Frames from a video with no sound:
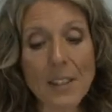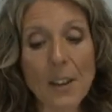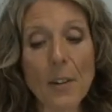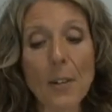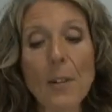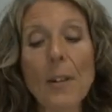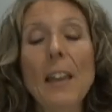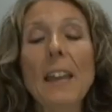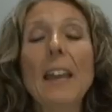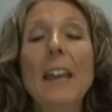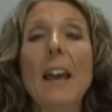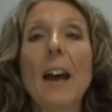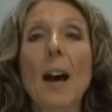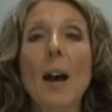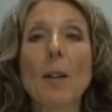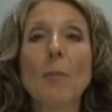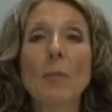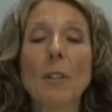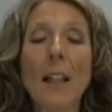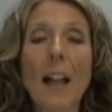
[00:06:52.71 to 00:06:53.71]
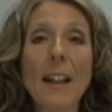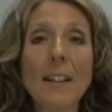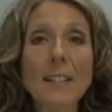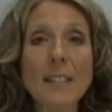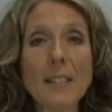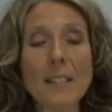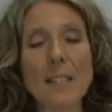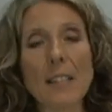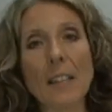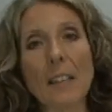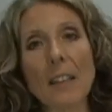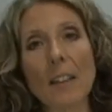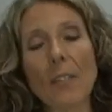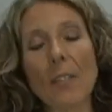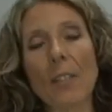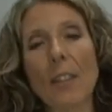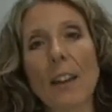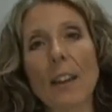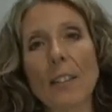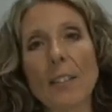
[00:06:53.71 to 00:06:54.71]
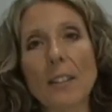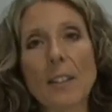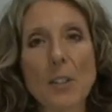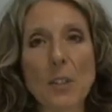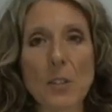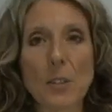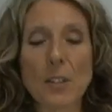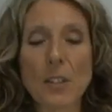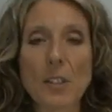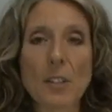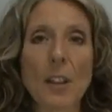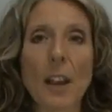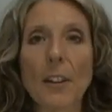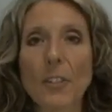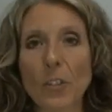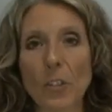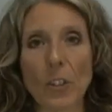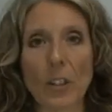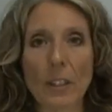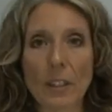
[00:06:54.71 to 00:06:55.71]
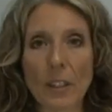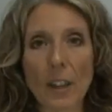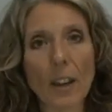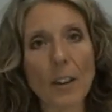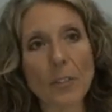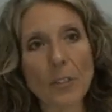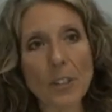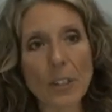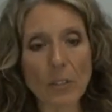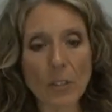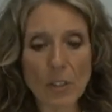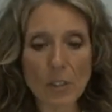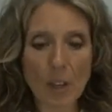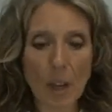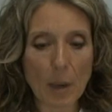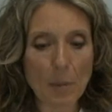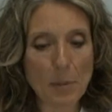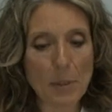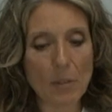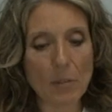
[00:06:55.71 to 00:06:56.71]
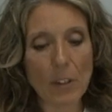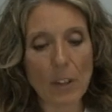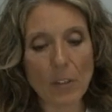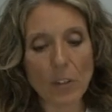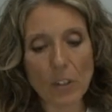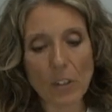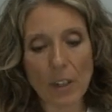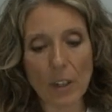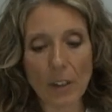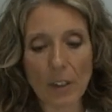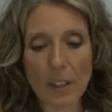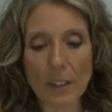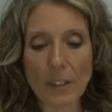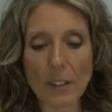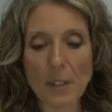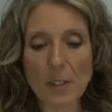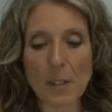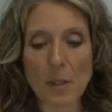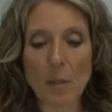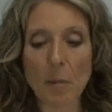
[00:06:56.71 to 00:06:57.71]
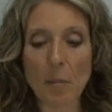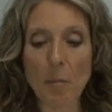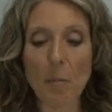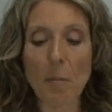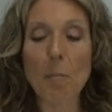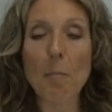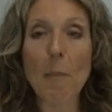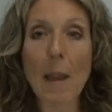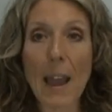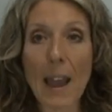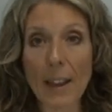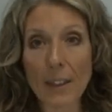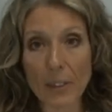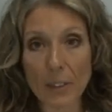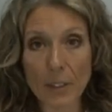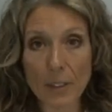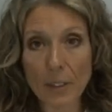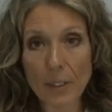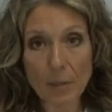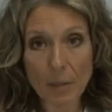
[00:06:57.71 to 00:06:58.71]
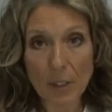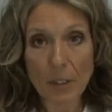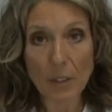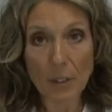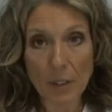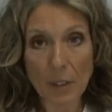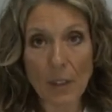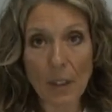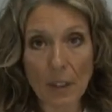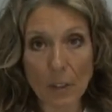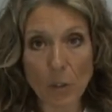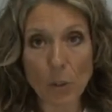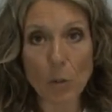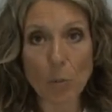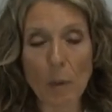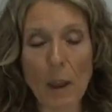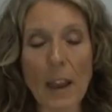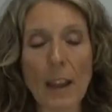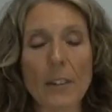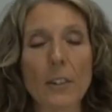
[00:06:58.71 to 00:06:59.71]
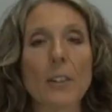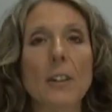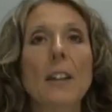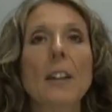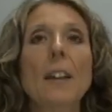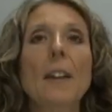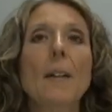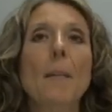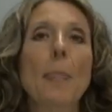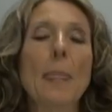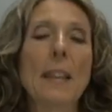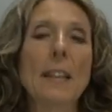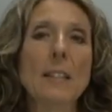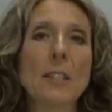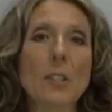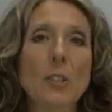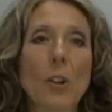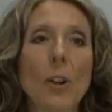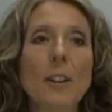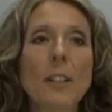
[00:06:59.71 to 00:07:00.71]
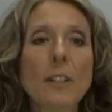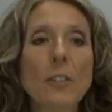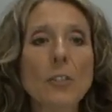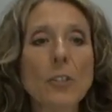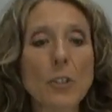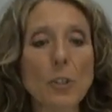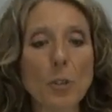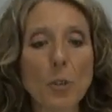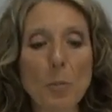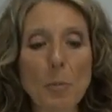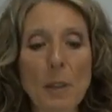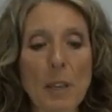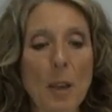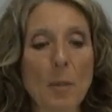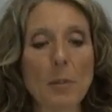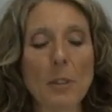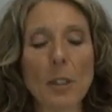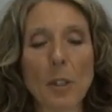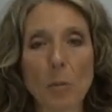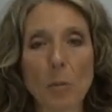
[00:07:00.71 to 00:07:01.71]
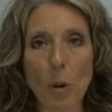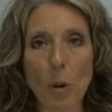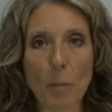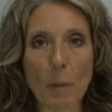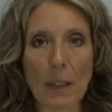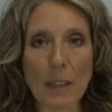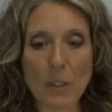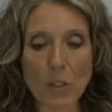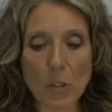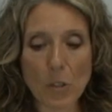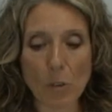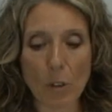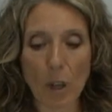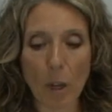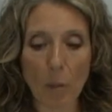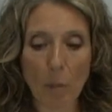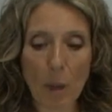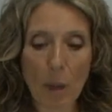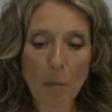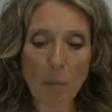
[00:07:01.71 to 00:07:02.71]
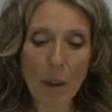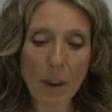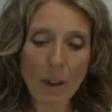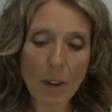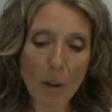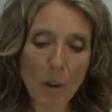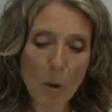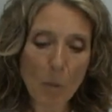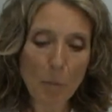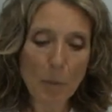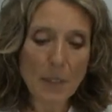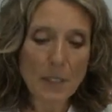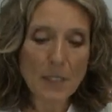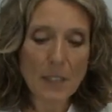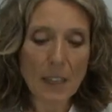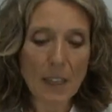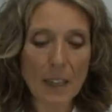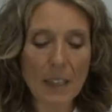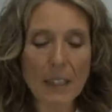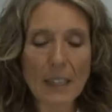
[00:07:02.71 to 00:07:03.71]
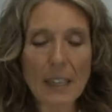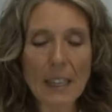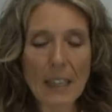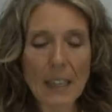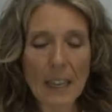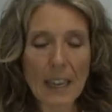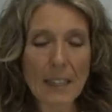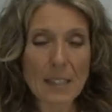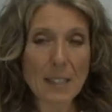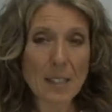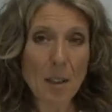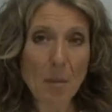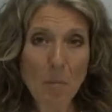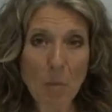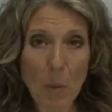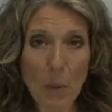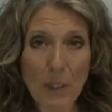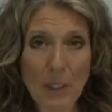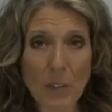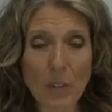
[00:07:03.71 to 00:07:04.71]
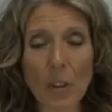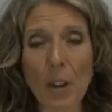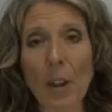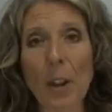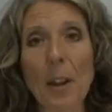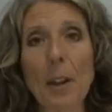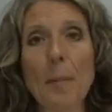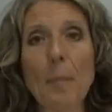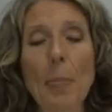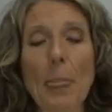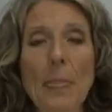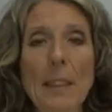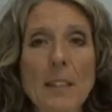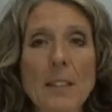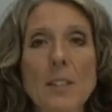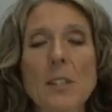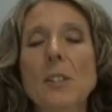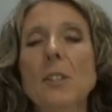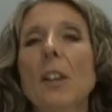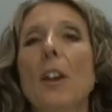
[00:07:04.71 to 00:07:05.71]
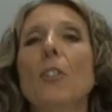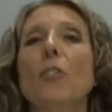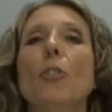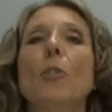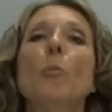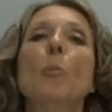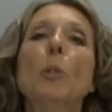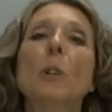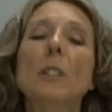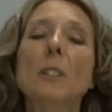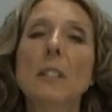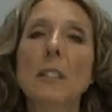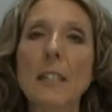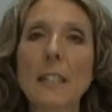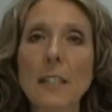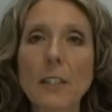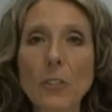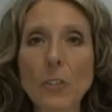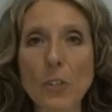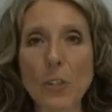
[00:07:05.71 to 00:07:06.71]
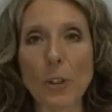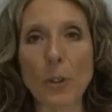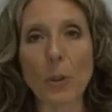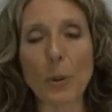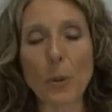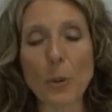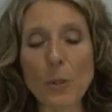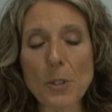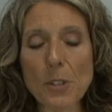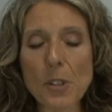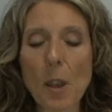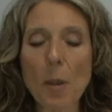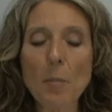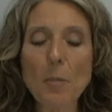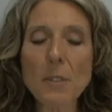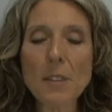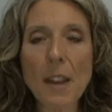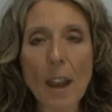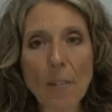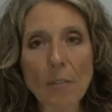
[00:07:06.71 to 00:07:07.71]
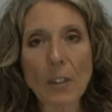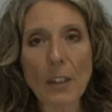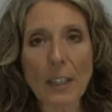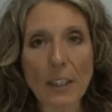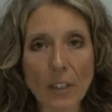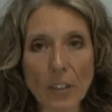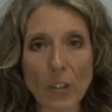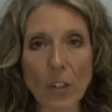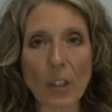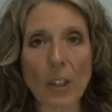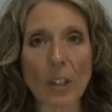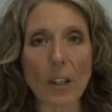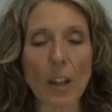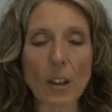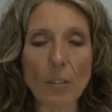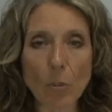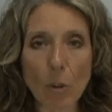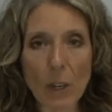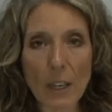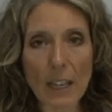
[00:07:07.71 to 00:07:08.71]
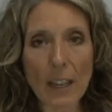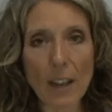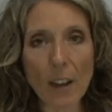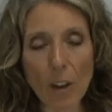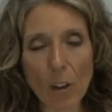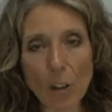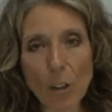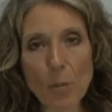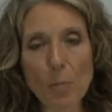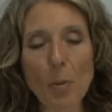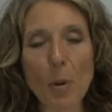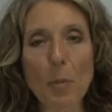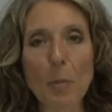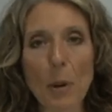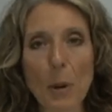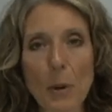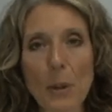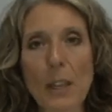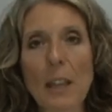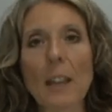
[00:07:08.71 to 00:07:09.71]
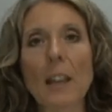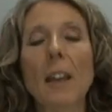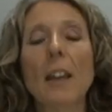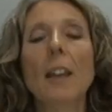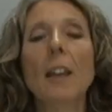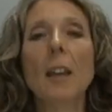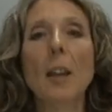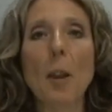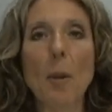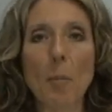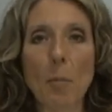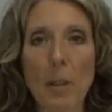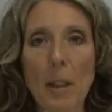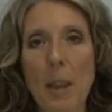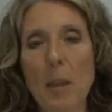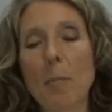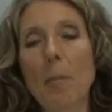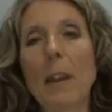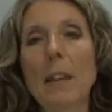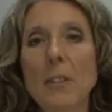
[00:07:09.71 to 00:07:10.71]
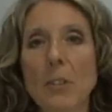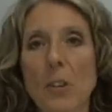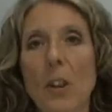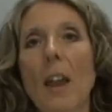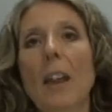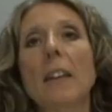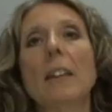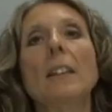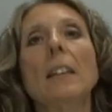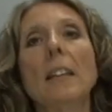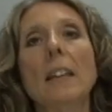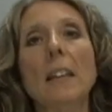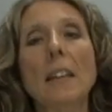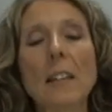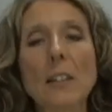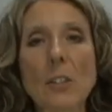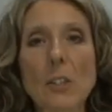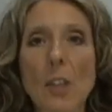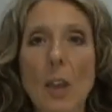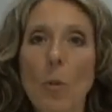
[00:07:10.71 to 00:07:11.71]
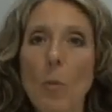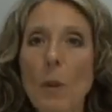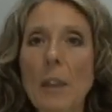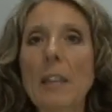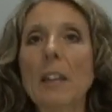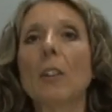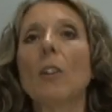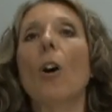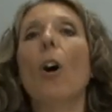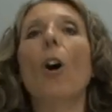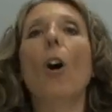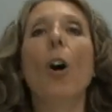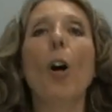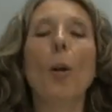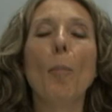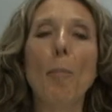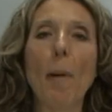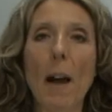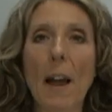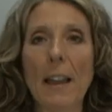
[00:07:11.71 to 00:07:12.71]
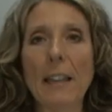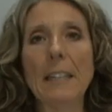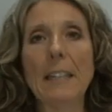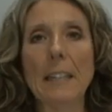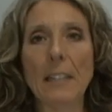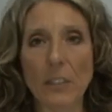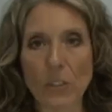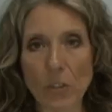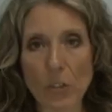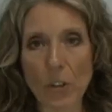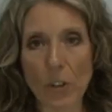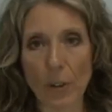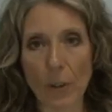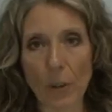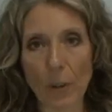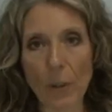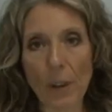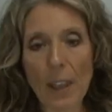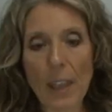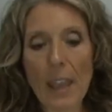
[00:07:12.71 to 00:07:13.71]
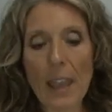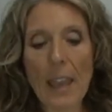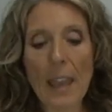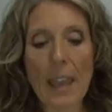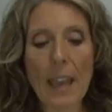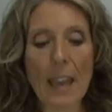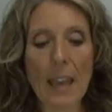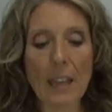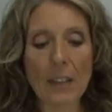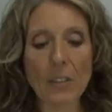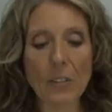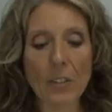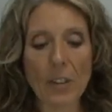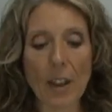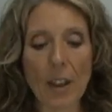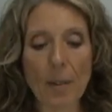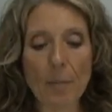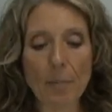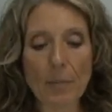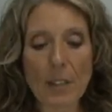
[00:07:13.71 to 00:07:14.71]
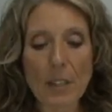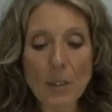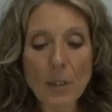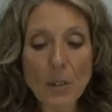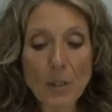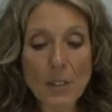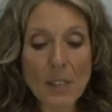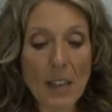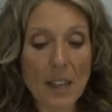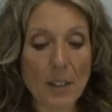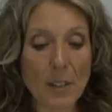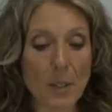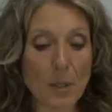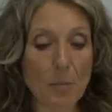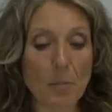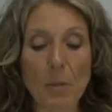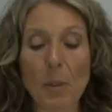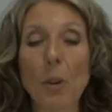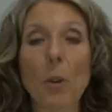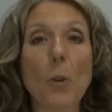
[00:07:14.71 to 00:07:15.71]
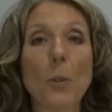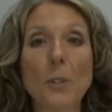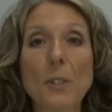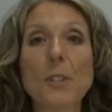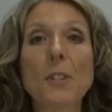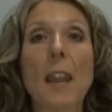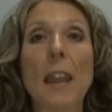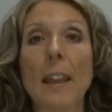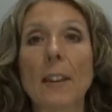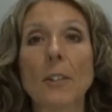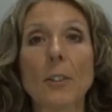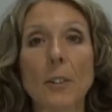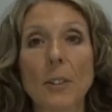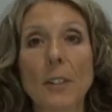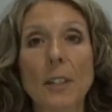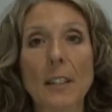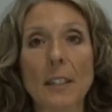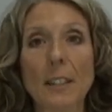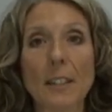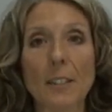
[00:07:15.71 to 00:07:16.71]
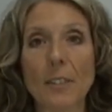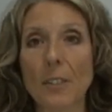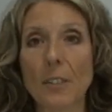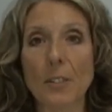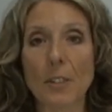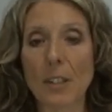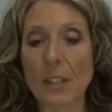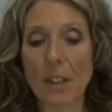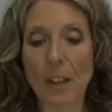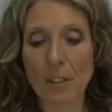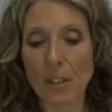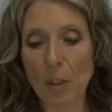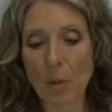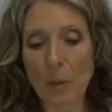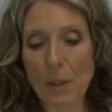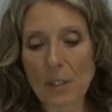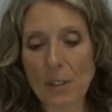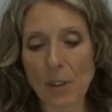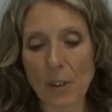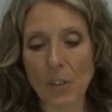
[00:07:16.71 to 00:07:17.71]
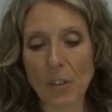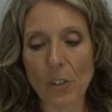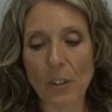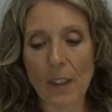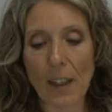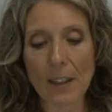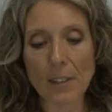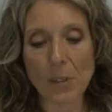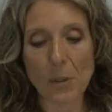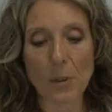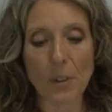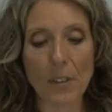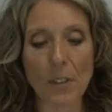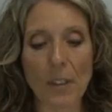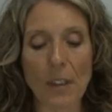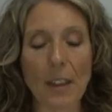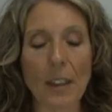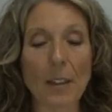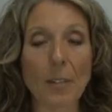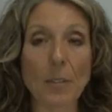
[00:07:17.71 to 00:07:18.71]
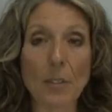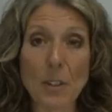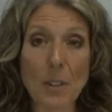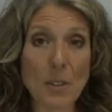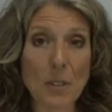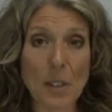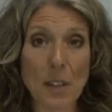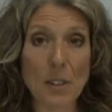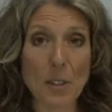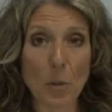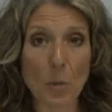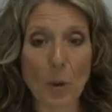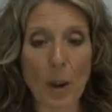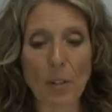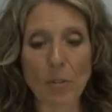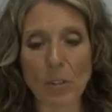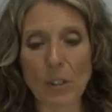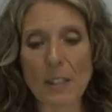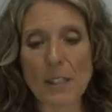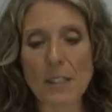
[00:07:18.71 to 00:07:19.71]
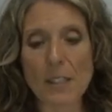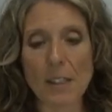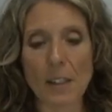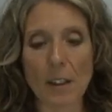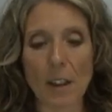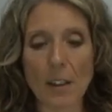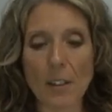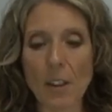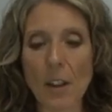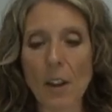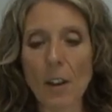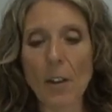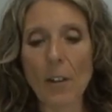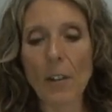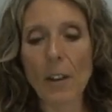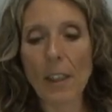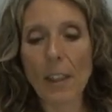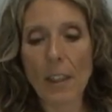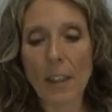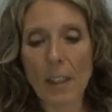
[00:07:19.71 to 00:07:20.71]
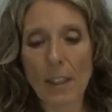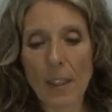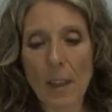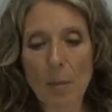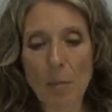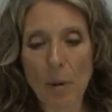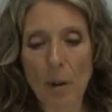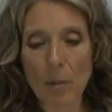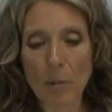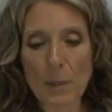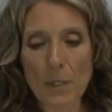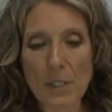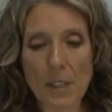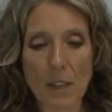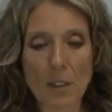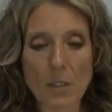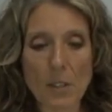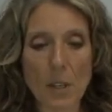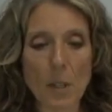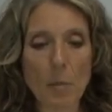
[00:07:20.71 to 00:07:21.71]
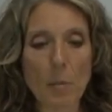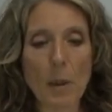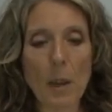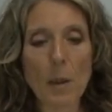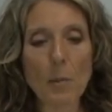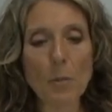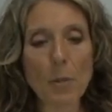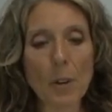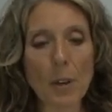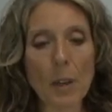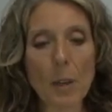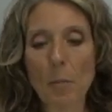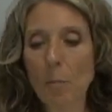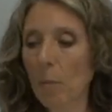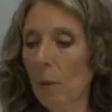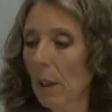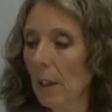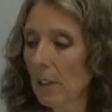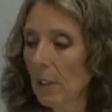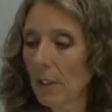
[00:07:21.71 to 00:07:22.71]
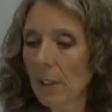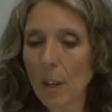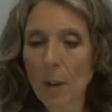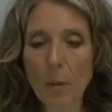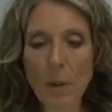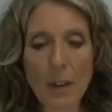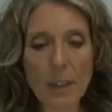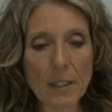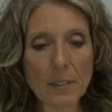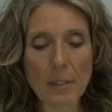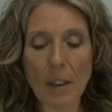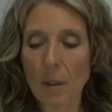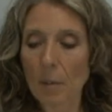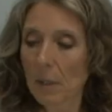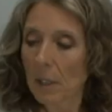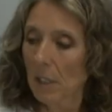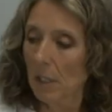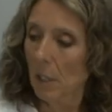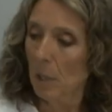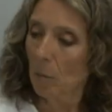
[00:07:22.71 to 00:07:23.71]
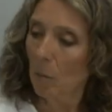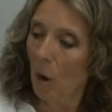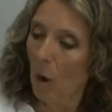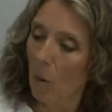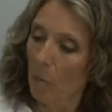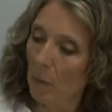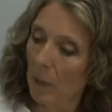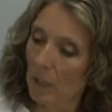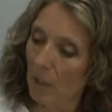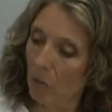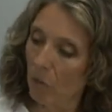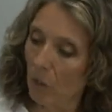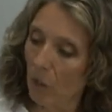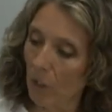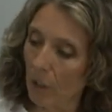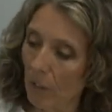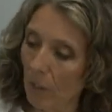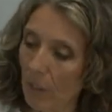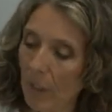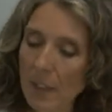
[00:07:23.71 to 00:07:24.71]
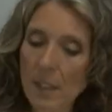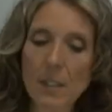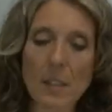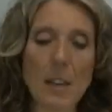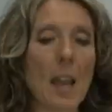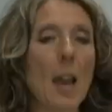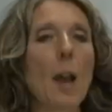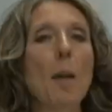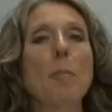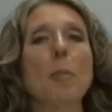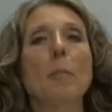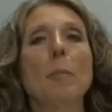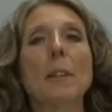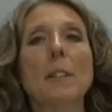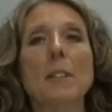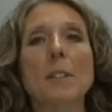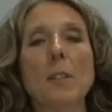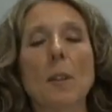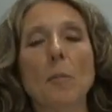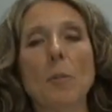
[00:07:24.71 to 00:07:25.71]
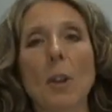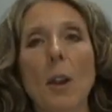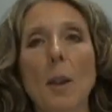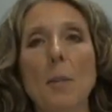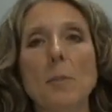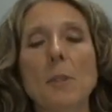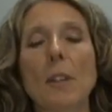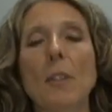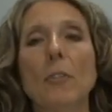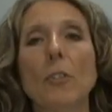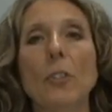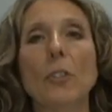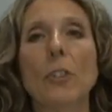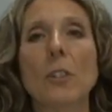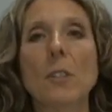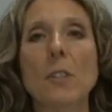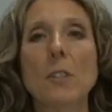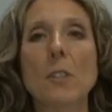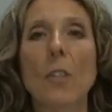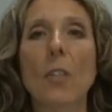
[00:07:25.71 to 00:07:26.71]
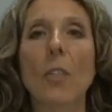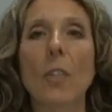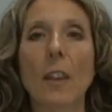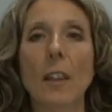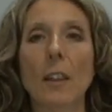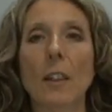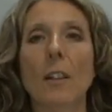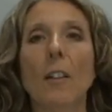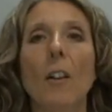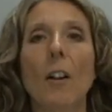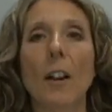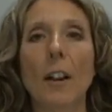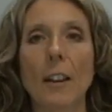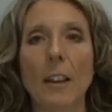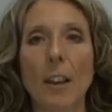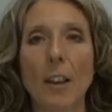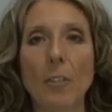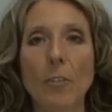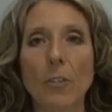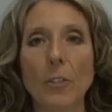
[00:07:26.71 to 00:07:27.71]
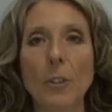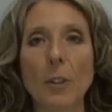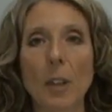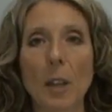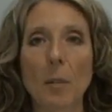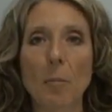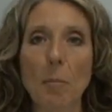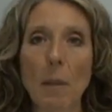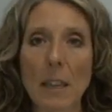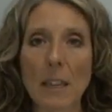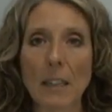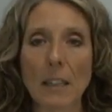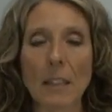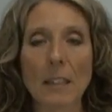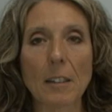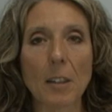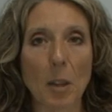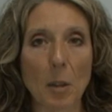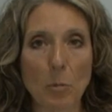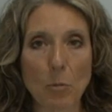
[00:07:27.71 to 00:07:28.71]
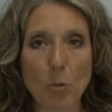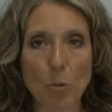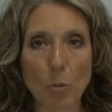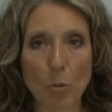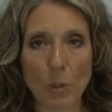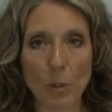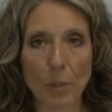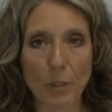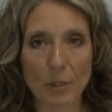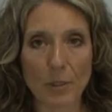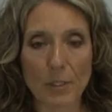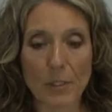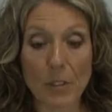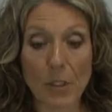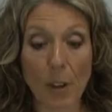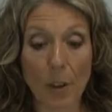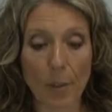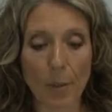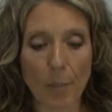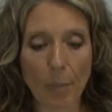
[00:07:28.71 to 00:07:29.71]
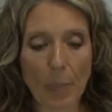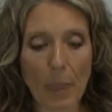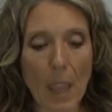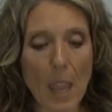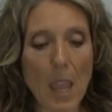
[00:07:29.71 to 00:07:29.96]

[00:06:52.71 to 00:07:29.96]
So I'm glad to see that this discussion of different types of vegetarianism matter, you know, they do matter, is starting to become a more mainstream. And my hope is that at some point in time, this discussion will lead to some definition of what a health promoting plant-based diet is that we can all buy into and um, use as the gold standard in conducting research and that sort of thing and use as a reference. And I know that probably sounds like a pipe dream, but you know what? I'm going to keep hoping for good things to happen because sometimes if you just think it long enough, you can make it come true. So.